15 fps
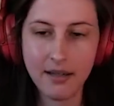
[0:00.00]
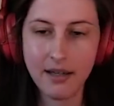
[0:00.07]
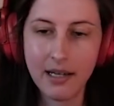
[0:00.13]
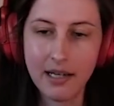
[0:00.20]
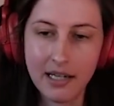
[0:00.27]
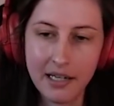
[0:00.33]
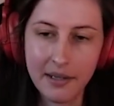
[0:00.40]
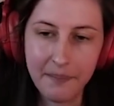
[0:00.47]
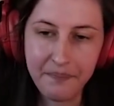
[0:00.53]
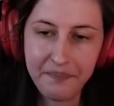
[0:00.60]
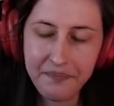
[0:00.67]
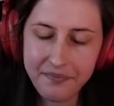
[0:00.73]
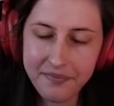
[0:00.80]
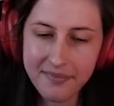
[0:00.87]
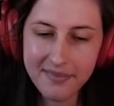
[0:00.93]

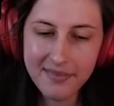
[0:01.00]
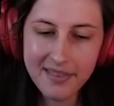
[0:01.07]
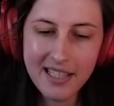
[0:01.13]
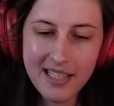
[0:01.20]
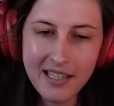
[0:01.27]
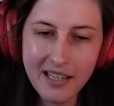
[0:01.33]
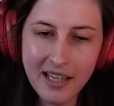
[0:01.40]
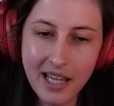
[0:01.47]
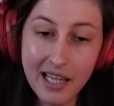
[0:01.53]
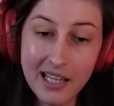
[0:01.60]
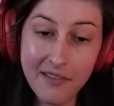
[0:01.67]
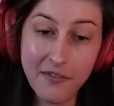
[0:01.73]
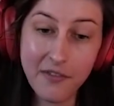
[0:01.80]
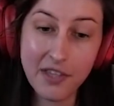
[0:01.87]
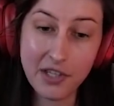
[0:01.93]
Um,
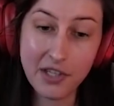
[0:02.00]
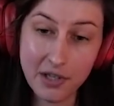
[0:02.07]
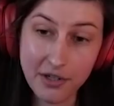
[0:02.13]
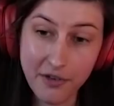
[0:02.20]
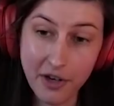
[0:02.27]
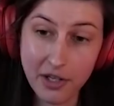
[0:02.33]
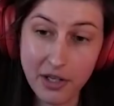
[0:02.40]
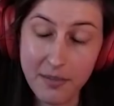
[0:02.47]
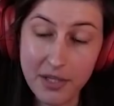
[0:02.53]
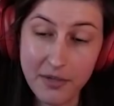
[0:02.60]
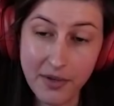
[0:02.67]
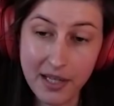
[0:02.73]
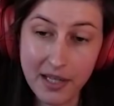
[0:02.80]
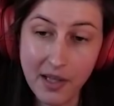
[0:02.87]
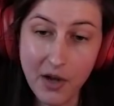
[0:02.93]
if the search volume is
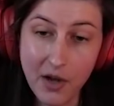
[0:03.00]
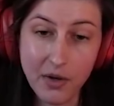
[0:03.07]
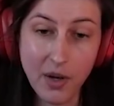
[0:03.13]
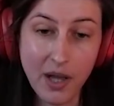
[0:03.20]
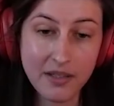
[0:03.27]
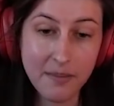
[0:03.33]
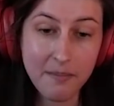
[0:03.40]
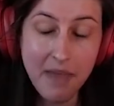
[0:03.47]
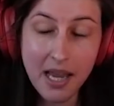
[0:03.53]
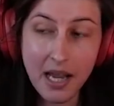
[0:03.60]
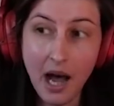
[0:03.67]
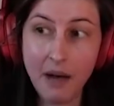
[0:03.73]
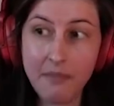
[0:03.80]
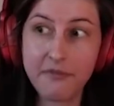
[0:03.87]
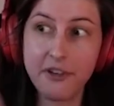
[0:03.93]
really low. You have to make
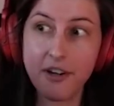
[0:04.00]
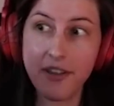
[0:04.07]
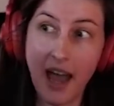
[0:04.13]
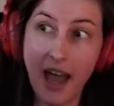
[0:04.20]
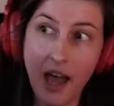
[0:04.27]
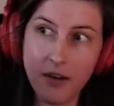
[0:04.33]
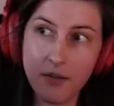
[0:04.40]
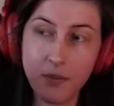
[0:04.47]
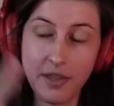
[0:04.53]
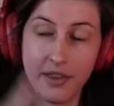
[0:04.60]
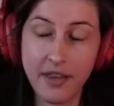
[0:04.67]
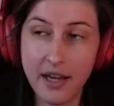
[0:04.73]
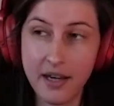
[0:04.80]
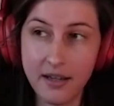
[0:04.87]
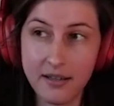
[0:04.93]
up for that with
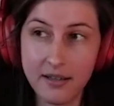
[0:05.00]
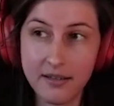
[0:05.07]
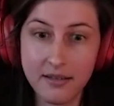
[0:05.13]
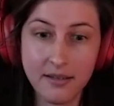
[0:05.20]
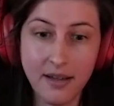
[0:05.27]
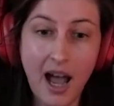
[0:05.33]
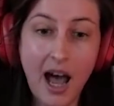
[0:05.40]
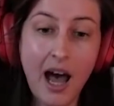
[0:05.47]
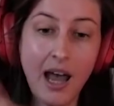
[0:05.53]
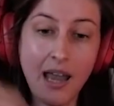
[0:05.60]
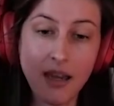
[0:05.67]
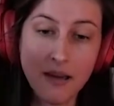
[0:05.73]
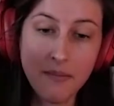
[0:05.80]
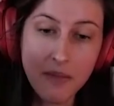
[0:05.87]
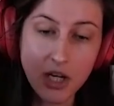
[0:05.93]
like high
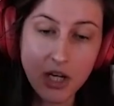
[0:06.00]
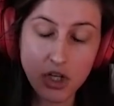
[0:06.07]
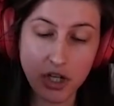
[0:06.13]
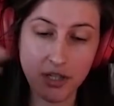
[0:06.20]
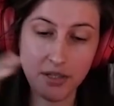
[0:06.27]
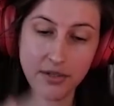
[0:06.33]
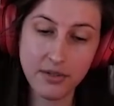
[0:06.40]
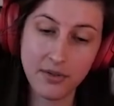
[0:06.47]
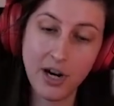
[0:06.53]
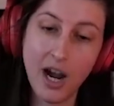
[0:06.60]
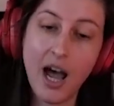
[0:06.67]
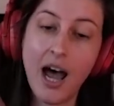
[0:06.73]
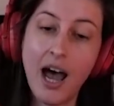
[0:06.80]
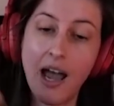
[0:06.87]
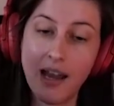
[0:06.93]
commissions or
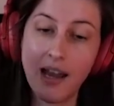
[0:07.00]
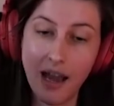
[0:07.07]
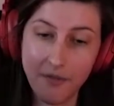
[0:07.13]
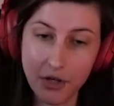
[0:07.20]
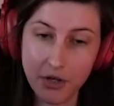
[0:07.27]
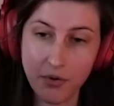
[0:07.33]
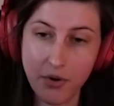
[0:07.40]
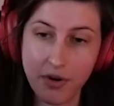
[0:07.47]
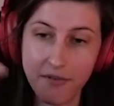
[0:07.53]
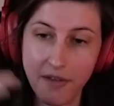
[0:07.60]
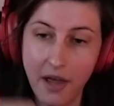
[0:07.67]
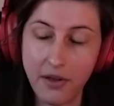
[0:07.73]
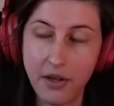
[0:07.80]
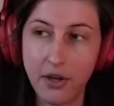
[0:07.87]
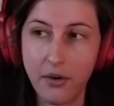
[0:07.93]
high average order
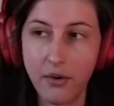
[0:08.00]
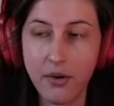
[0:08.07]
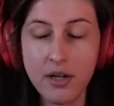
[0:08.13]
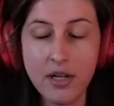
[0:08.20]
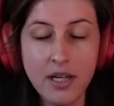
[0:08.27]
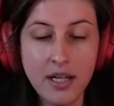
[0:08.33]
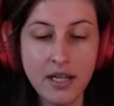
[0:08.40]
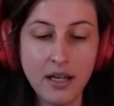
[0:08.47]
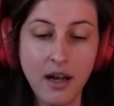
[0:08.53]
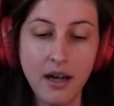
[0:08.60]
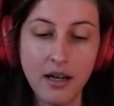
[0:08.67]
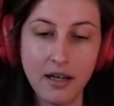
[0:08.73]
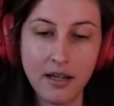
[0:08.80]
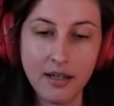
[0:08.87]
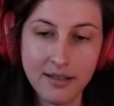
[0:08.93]
value.
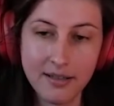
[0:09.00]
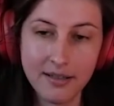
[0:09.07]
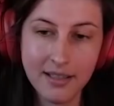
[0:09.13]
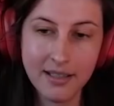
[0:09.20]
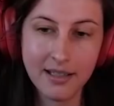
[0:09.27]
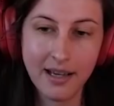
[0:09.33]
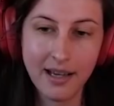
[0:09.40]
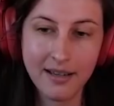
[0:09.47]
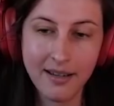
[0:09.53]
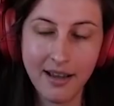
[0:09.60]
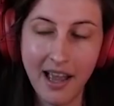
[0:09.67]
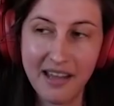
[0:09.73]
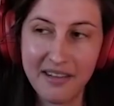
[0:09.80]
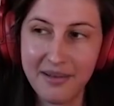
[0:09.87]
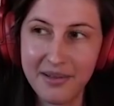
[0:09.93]
Uh,
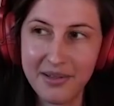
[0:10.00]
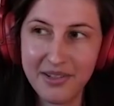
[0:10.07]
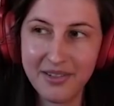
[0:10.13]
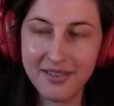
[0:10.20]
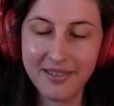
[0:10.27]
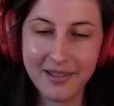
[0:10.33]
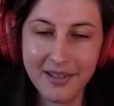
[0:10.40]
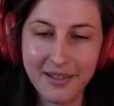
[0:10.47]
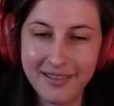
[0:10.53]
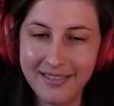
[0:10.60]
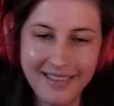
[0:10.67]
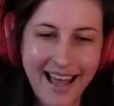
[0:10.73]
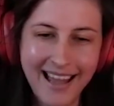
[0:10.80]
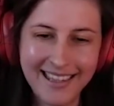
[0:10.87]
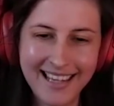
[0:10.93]
and
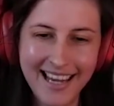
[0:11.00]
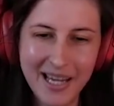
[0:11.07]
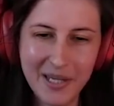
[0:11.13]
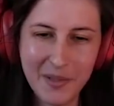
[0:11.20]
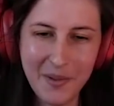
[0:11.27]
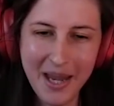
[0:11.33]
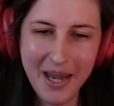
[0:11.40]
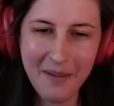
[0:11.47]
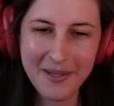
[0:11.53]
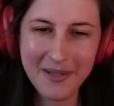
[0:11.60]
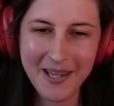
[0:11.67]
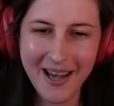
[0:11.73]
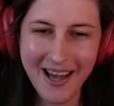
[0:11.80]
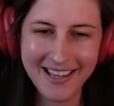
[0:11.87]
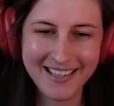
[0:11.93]
not the case with
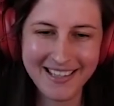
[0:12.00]
Amazon.